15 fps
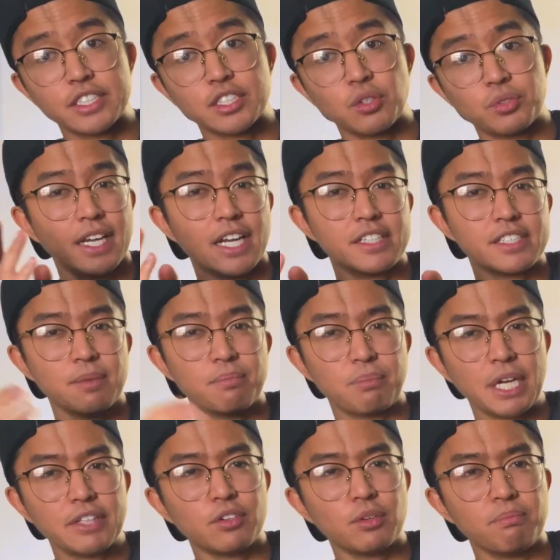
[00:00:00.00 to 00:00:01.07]
So it's a
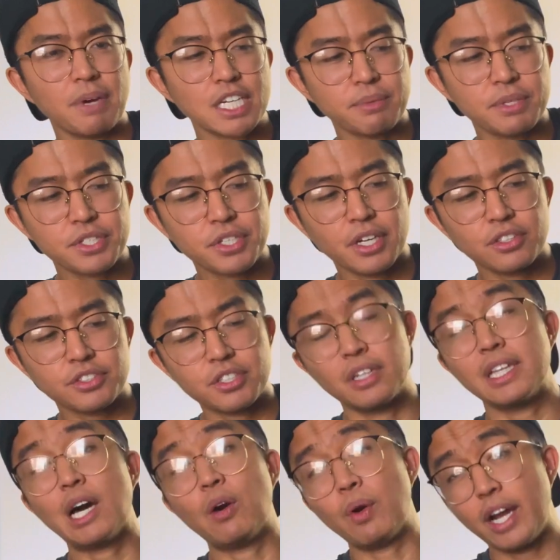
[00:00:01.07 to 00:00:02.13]
breathable mesh material to
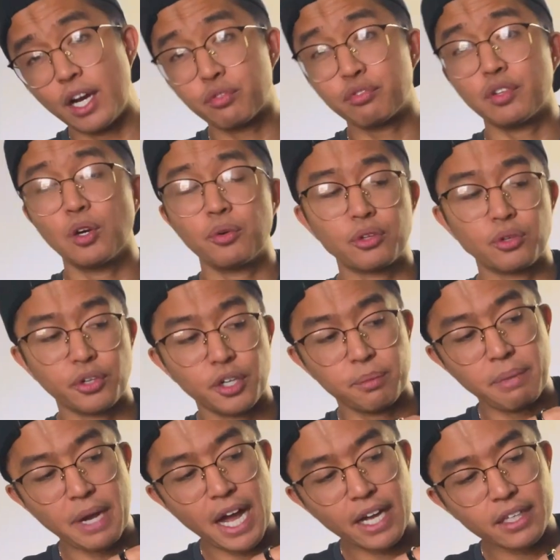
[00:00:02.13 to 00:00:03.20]
allow airflow through your
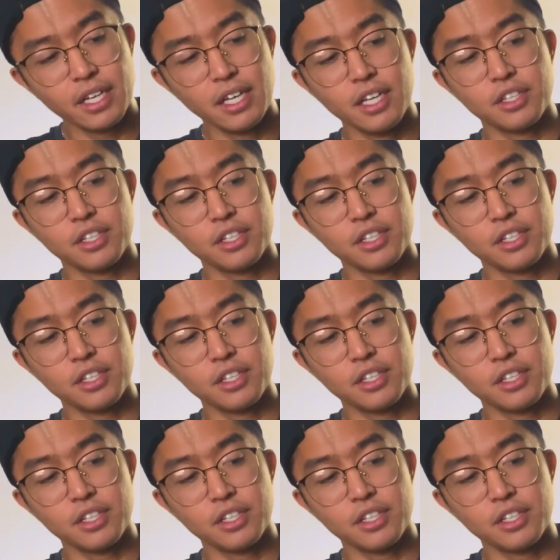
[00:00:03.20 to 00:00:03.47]
back.